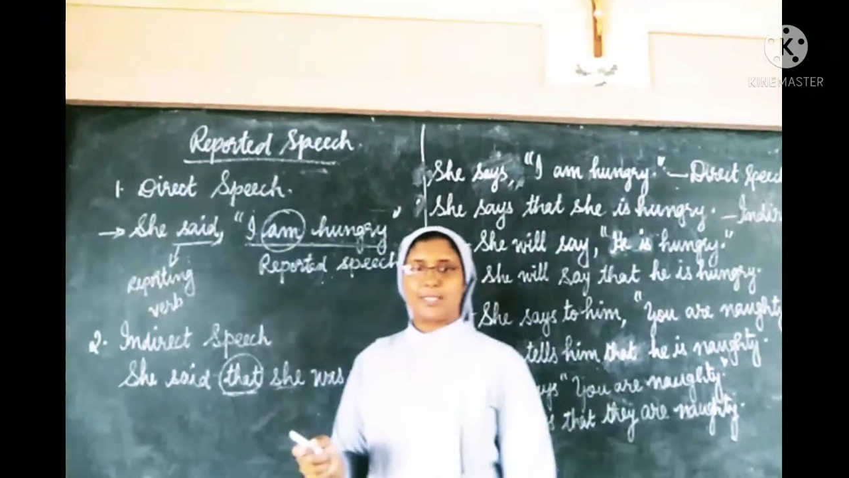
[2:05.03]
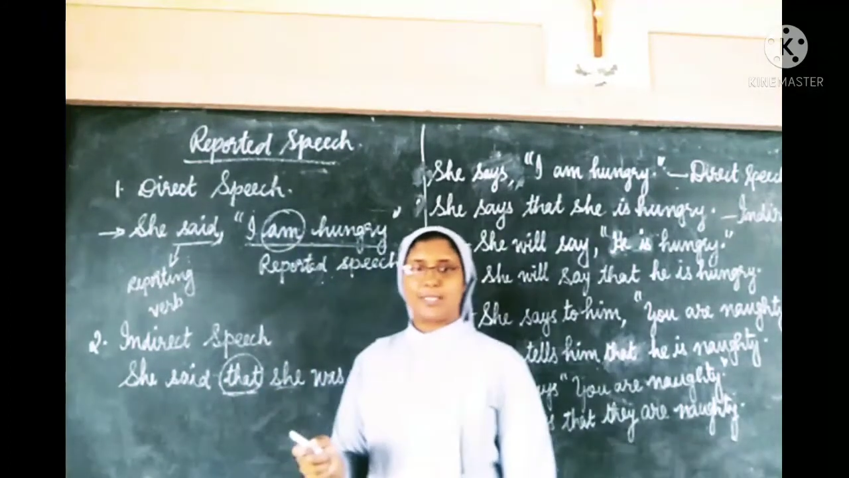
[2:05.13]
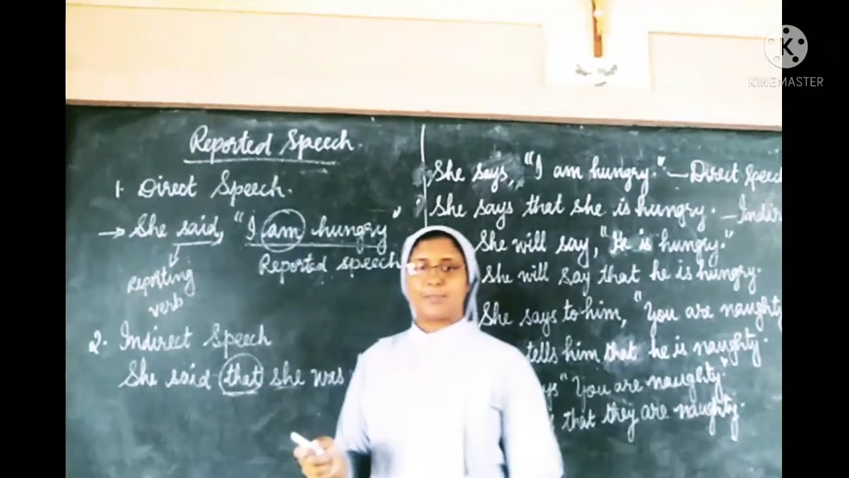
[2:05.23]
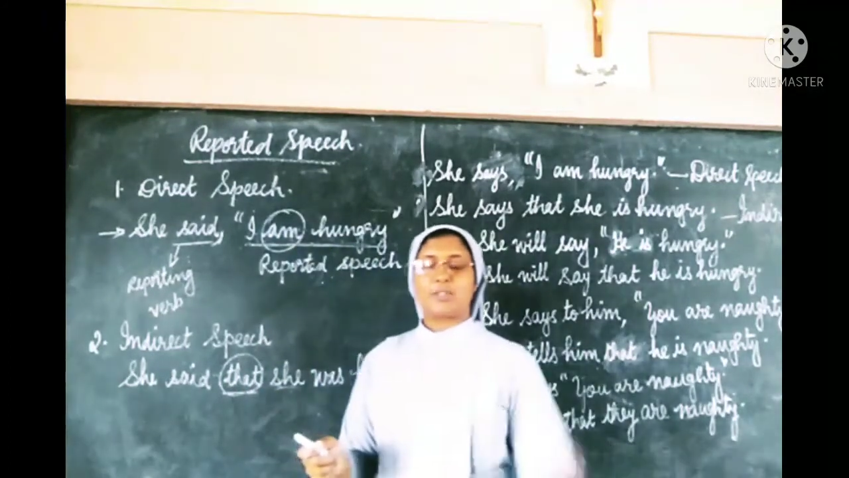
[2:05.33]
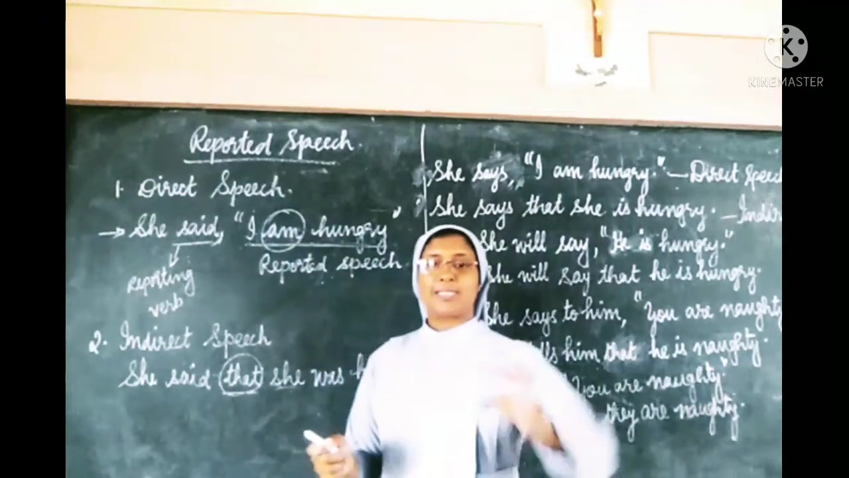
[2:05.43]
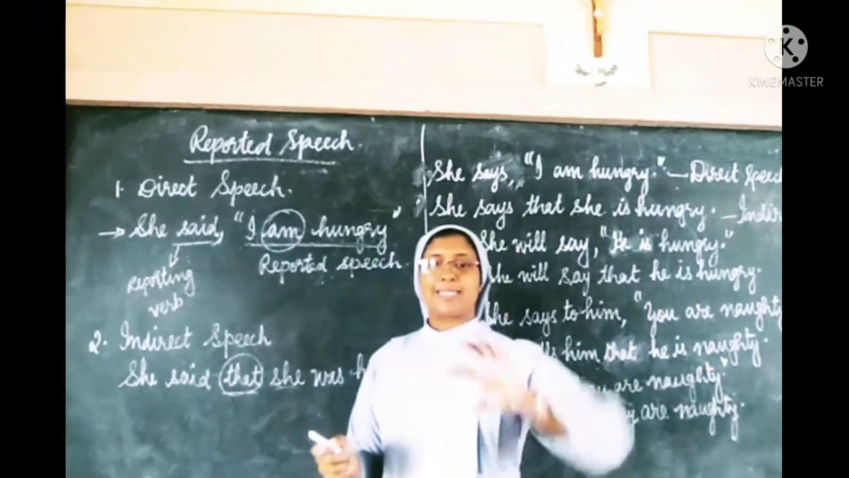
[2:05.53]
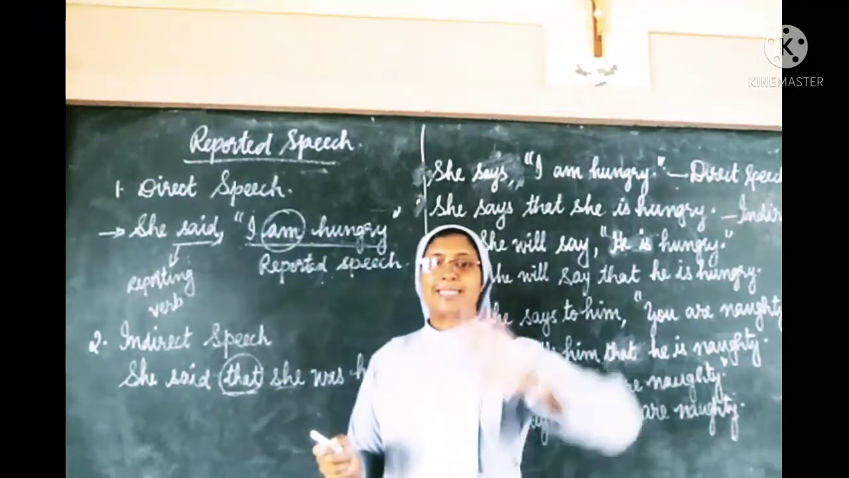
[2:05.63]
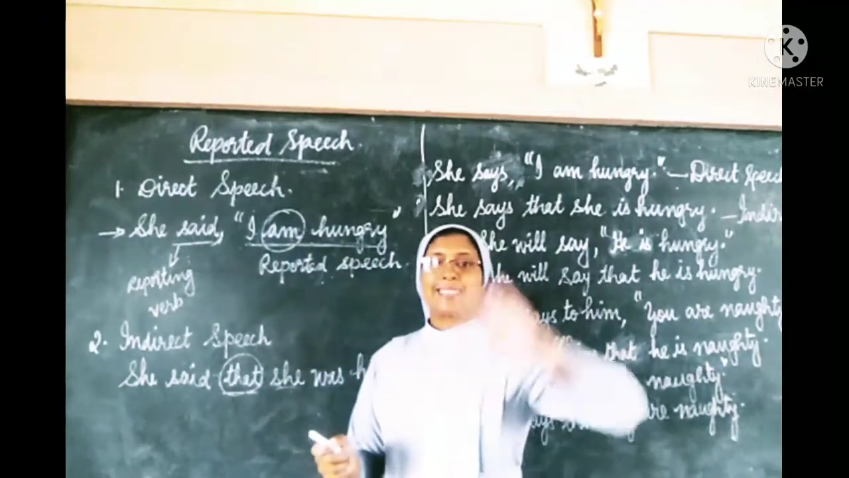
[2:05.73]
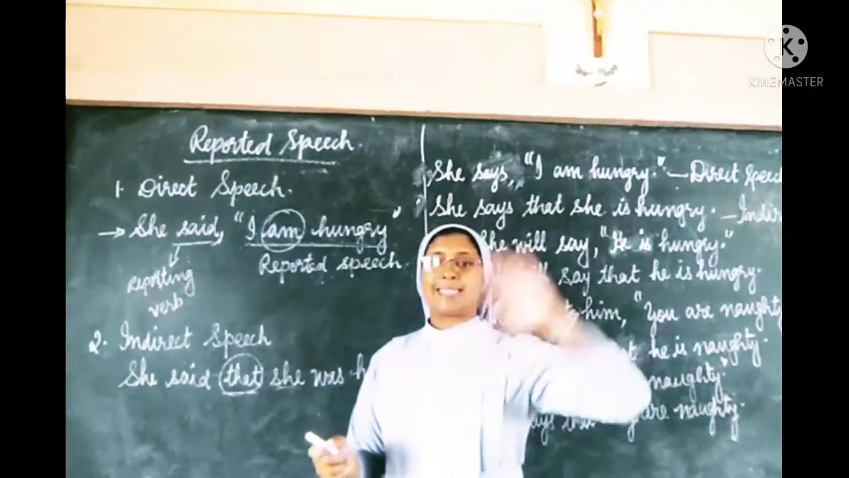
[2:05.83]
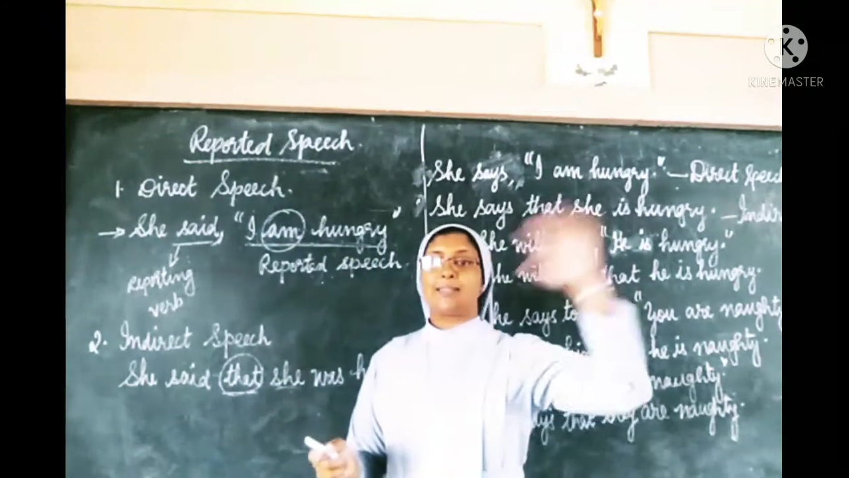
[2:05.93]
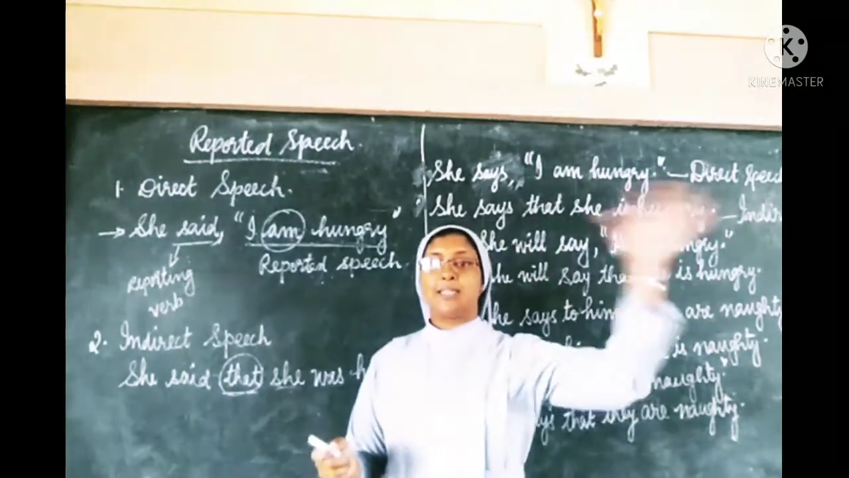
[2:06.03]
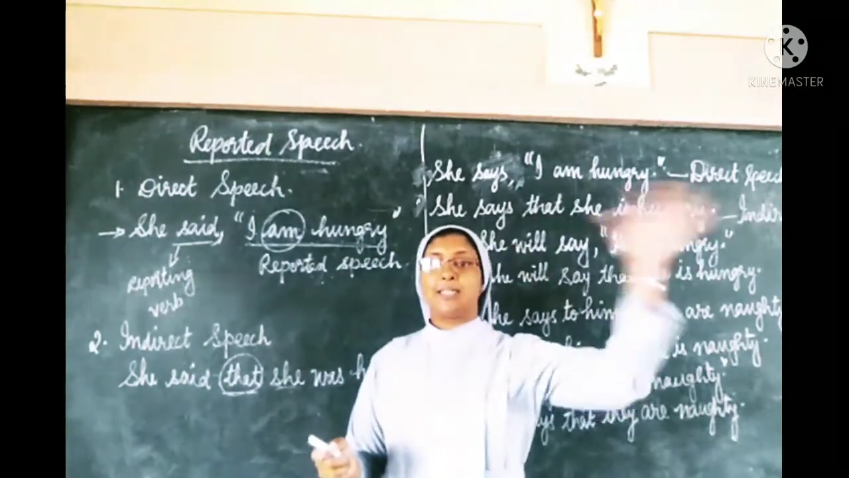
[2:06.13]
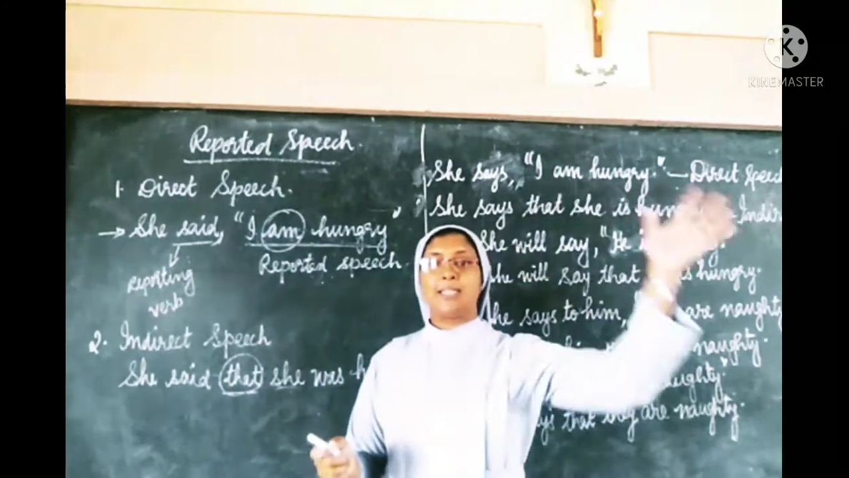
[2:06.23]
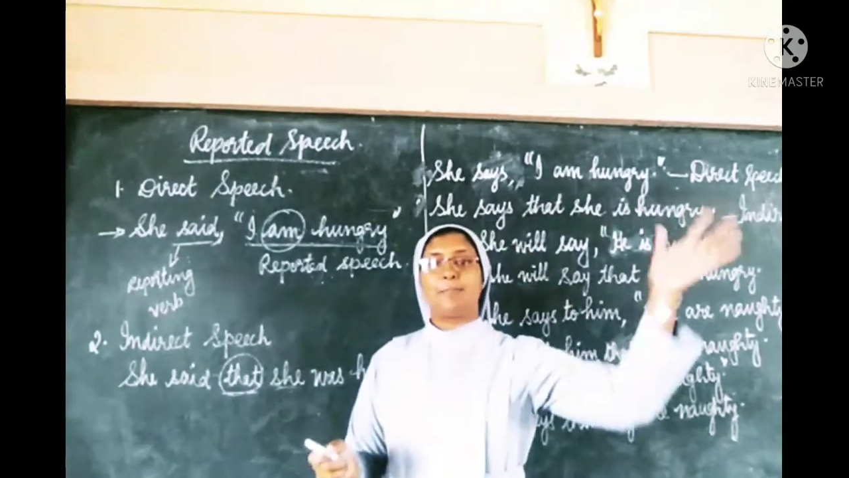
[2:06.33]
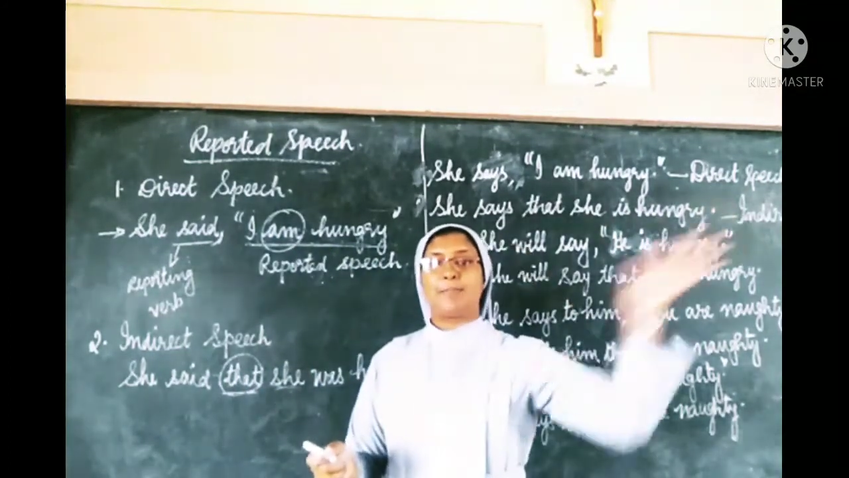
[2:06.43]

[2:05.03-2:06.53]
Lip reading: speech because it is a third